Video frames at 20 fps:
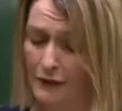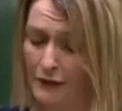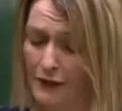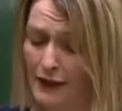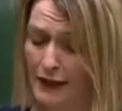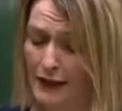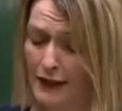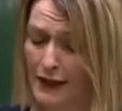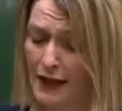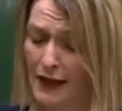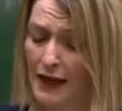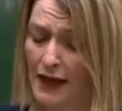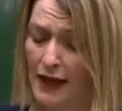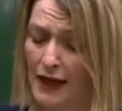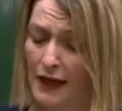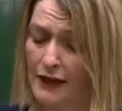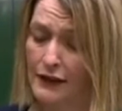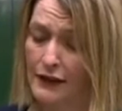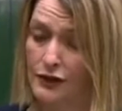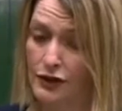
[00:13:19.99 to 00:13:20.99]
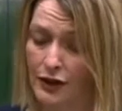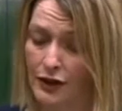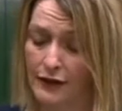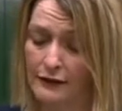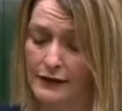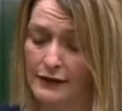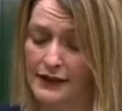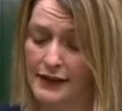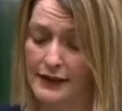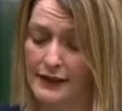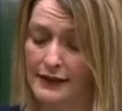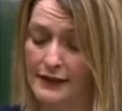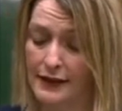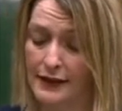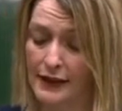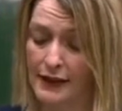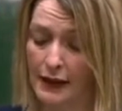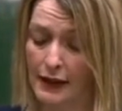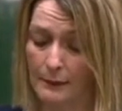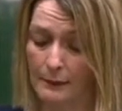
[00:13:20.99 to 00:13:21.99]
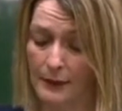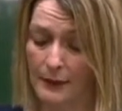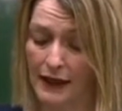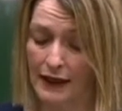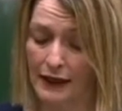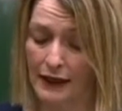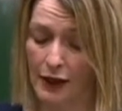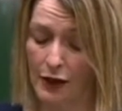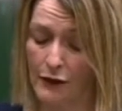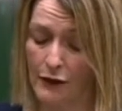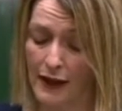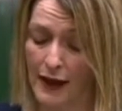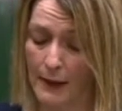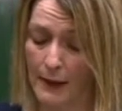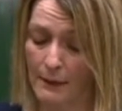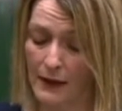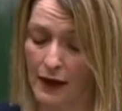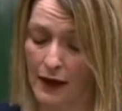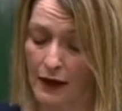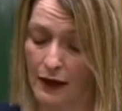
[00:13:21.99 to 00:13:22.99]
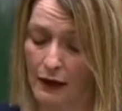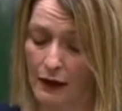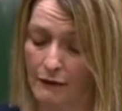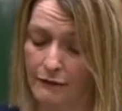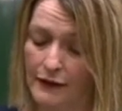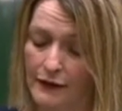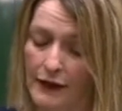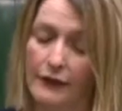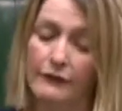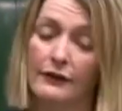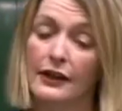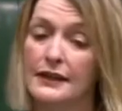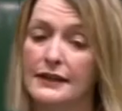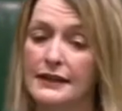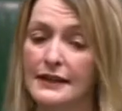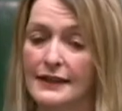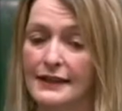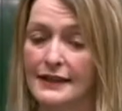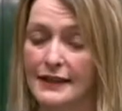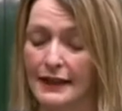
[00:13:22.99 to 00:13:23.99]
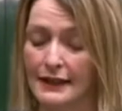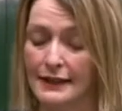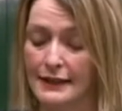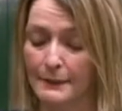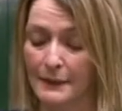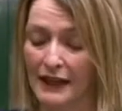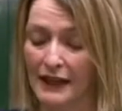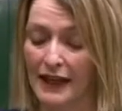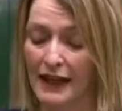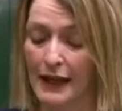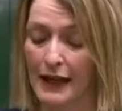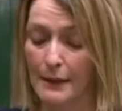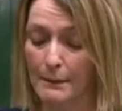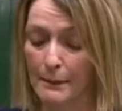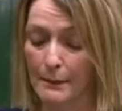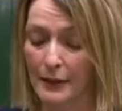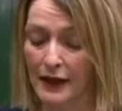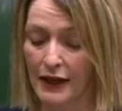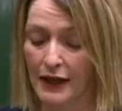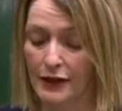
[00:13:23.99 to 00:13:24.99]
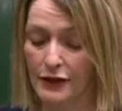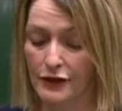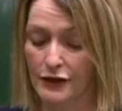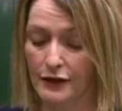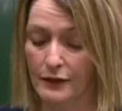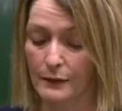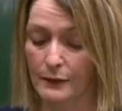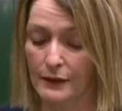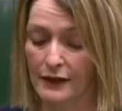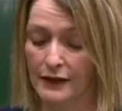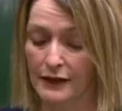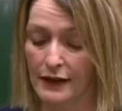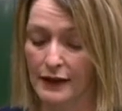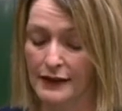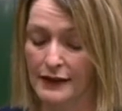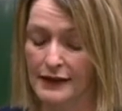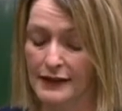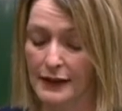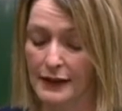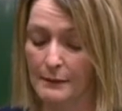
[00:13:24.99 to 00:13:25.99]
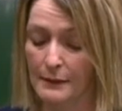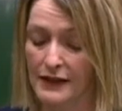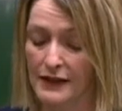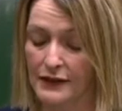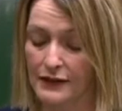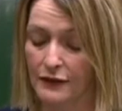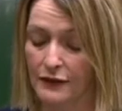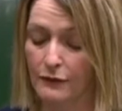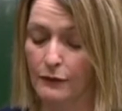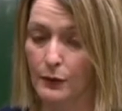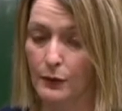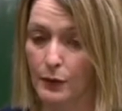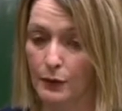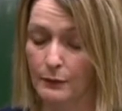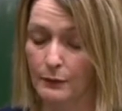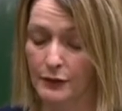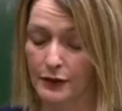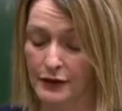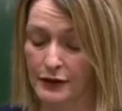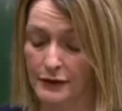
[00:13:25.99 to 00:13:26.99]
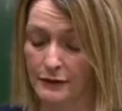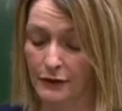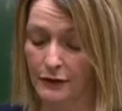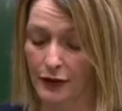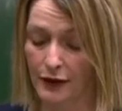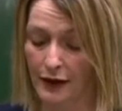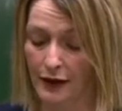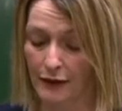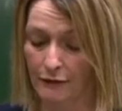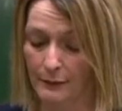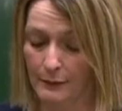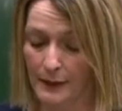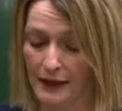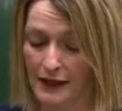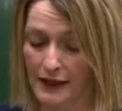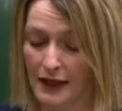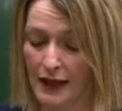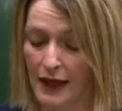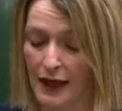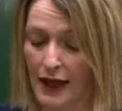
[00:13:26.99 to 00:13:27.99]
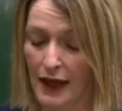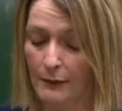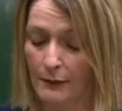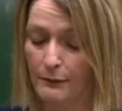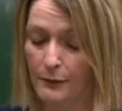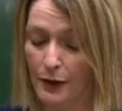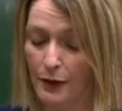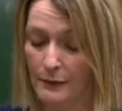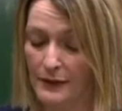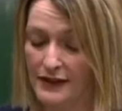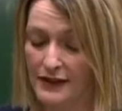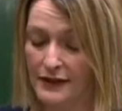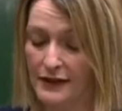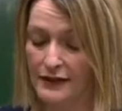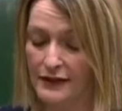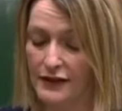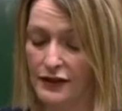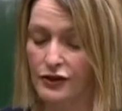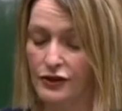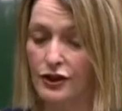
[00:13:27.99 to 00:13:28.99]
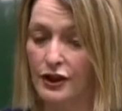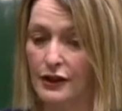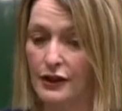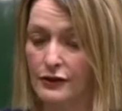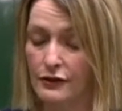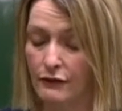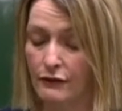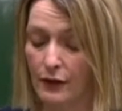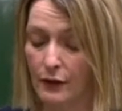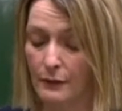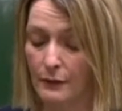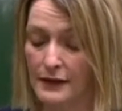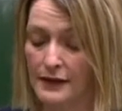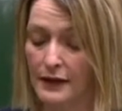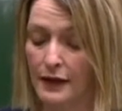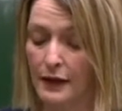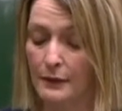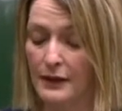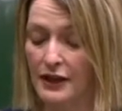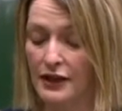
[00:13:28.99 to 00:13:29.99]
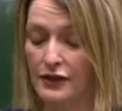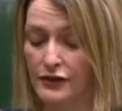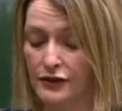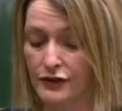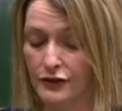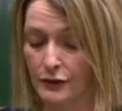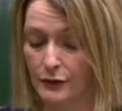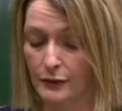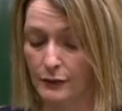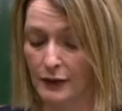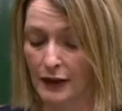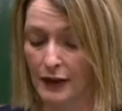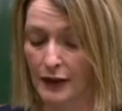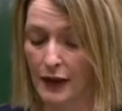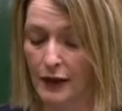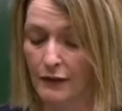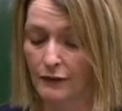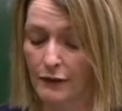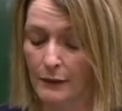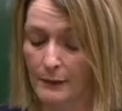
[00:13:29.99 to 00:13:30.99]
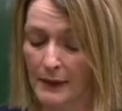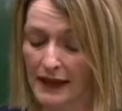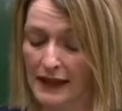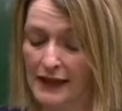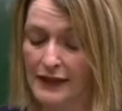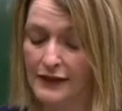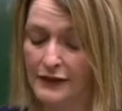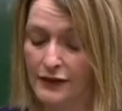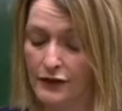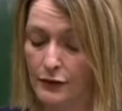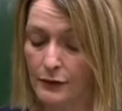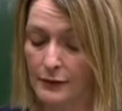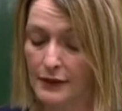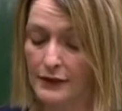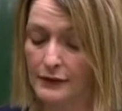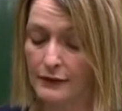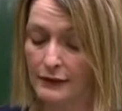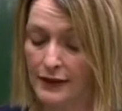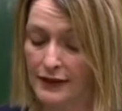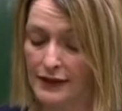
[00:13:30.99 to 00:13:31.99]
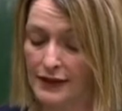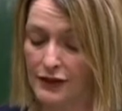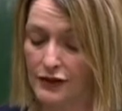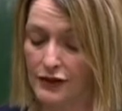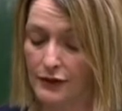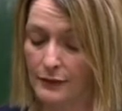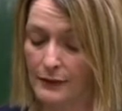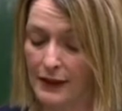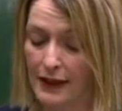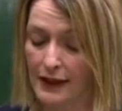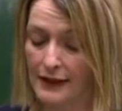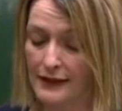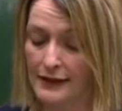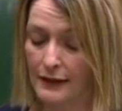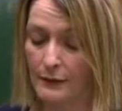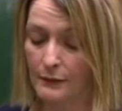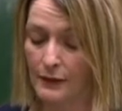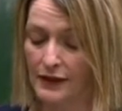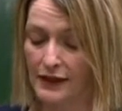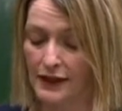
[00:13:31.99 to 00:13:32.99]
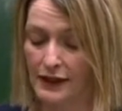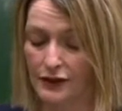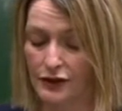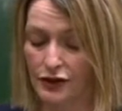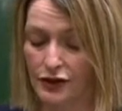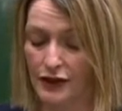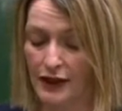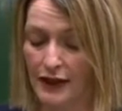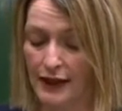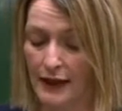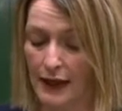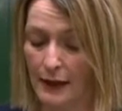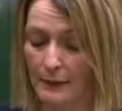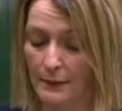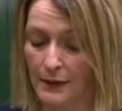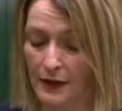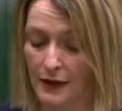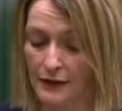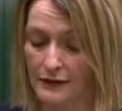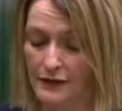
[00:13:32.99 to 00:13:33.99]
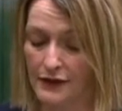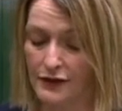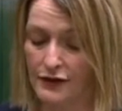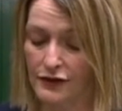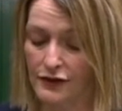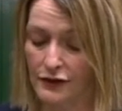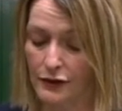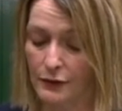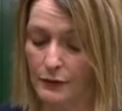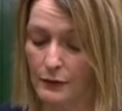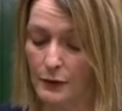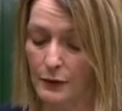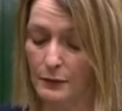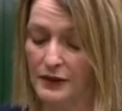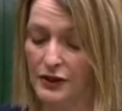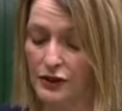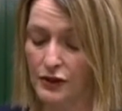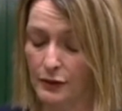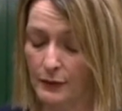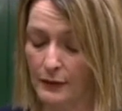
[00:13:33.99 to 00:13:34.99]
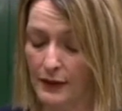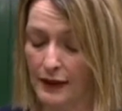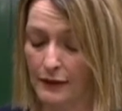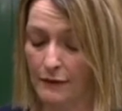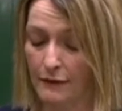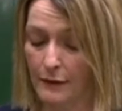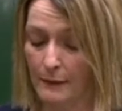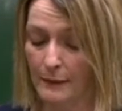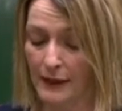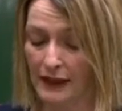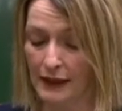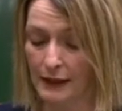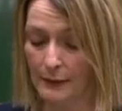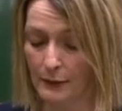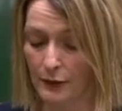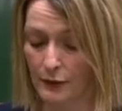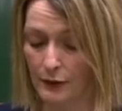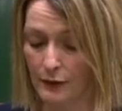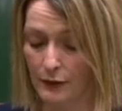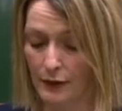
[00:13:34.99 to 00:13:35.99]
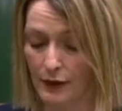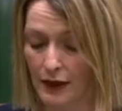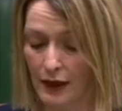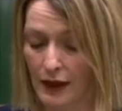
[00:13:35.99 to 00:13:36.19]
They and the charities that are campaigning on their behalf are understandably impatient with 19 months of warm words from the government and promises that change are always coming soon. For many, soon is already too late, and with each day that passes, soon will be too late for many more.